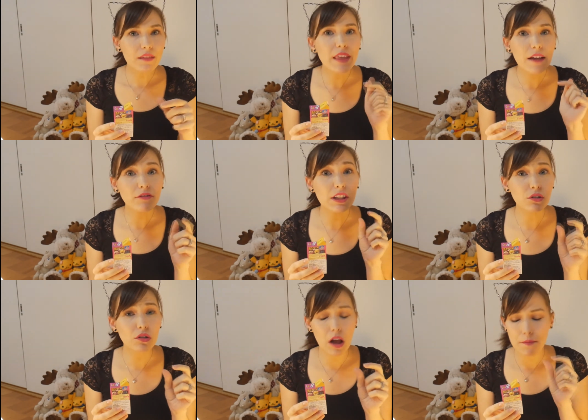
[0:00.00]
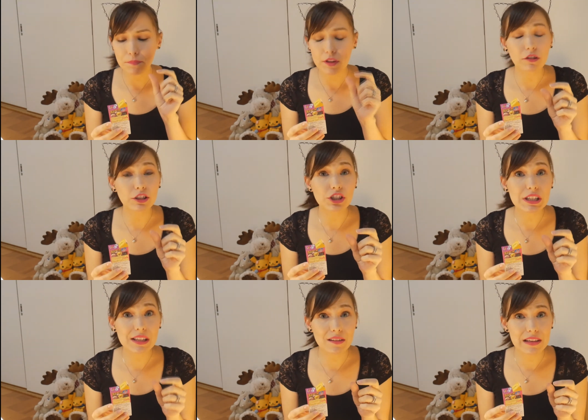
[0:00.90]
They have little
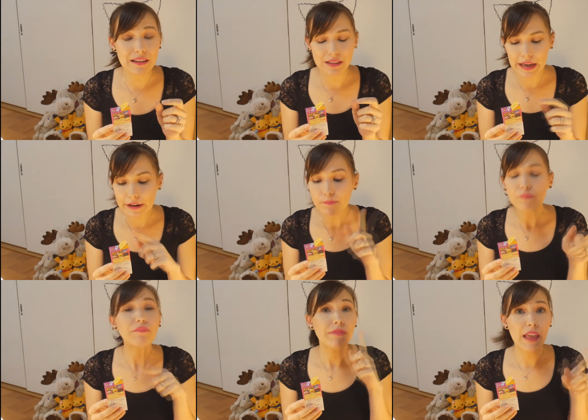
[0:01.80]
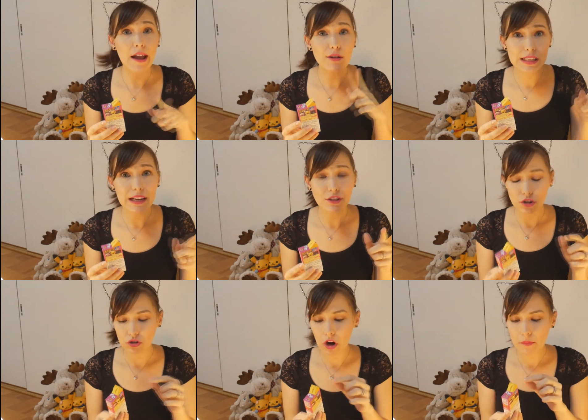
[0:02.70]
crunchies on the inside. The outside is
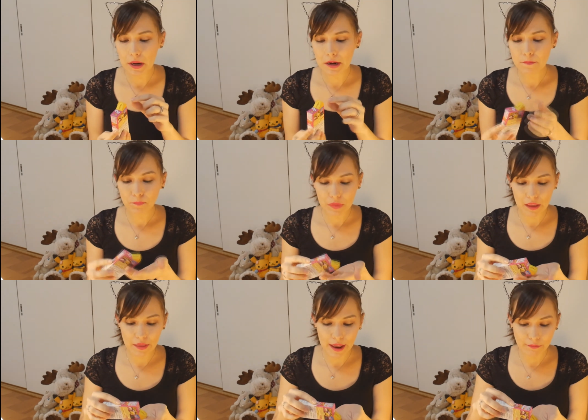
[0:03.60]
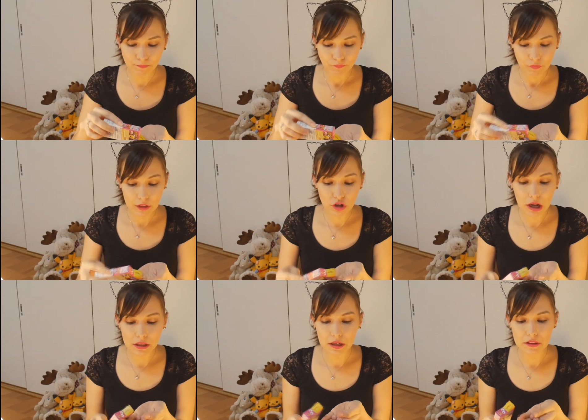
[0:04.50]
strawberry, and then
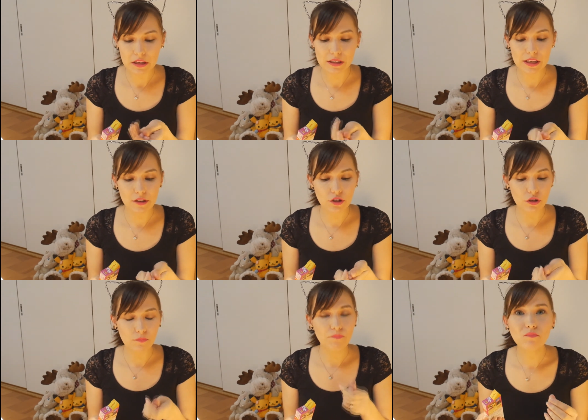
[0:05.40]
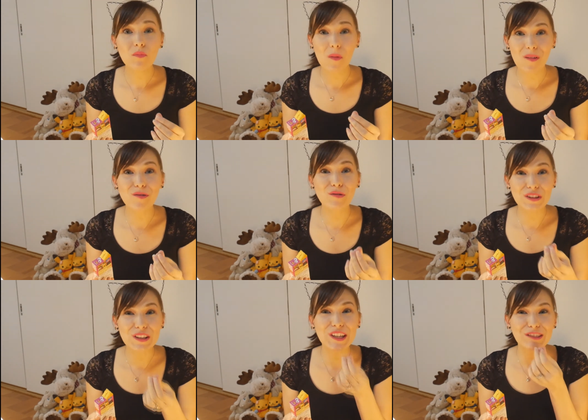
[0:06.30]
chocolate on the inside too. They're
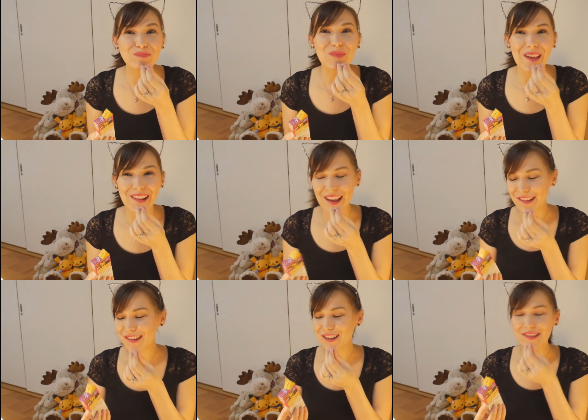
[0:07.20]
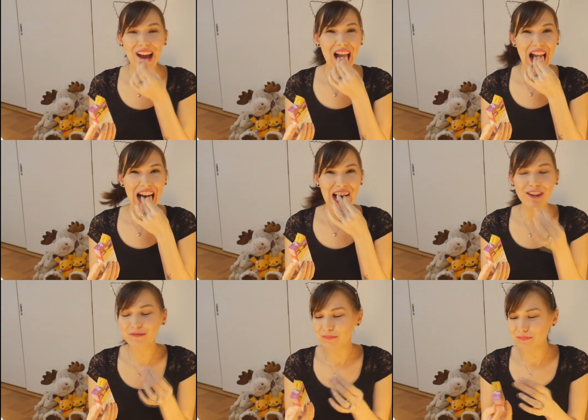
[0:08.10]
really good. I like these a lot.
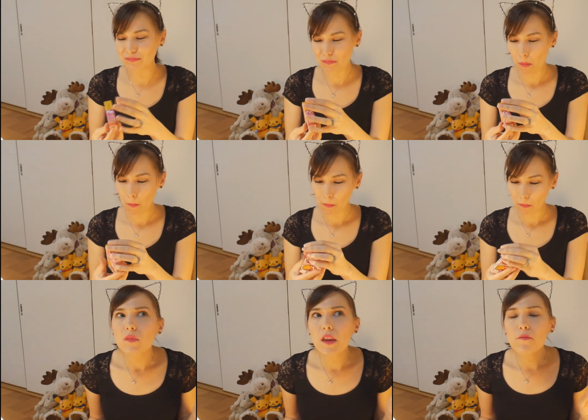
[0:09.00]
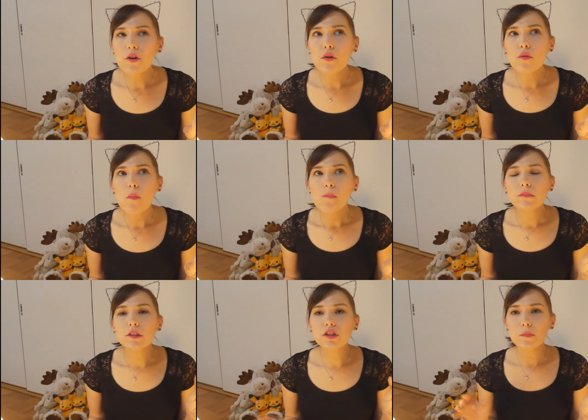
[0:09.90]
If you
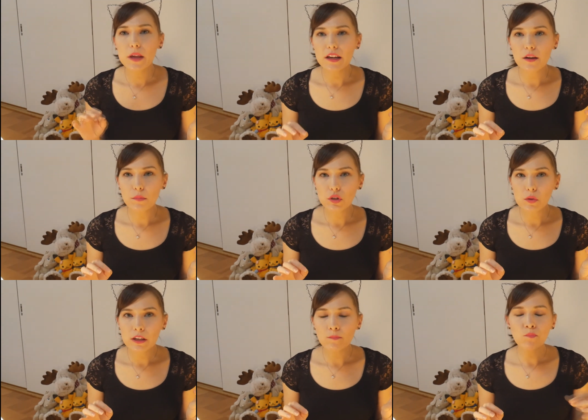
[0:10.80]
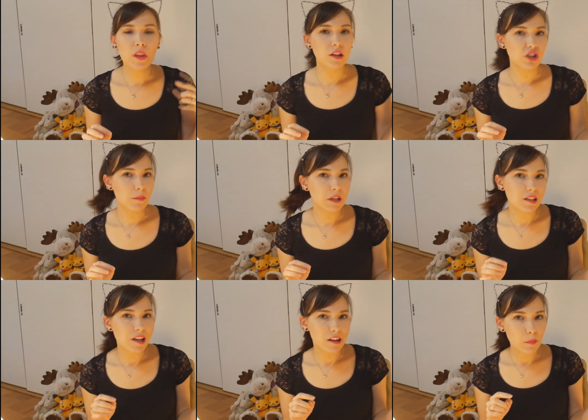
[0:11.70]
are debating between a
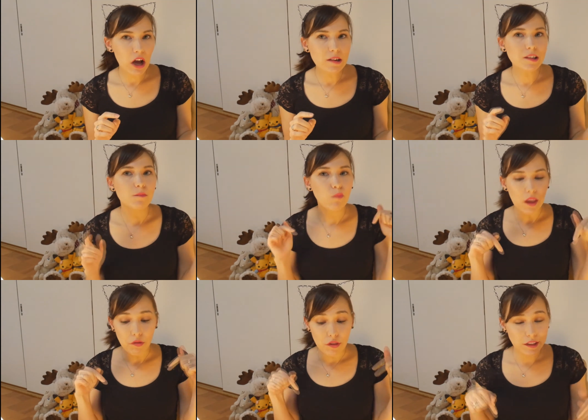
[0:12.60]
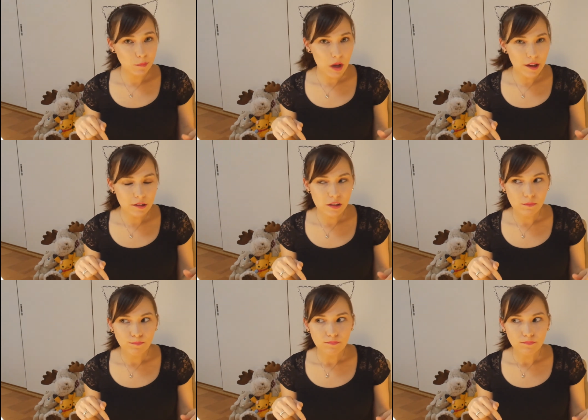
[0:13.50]
Japanese candy box and this box,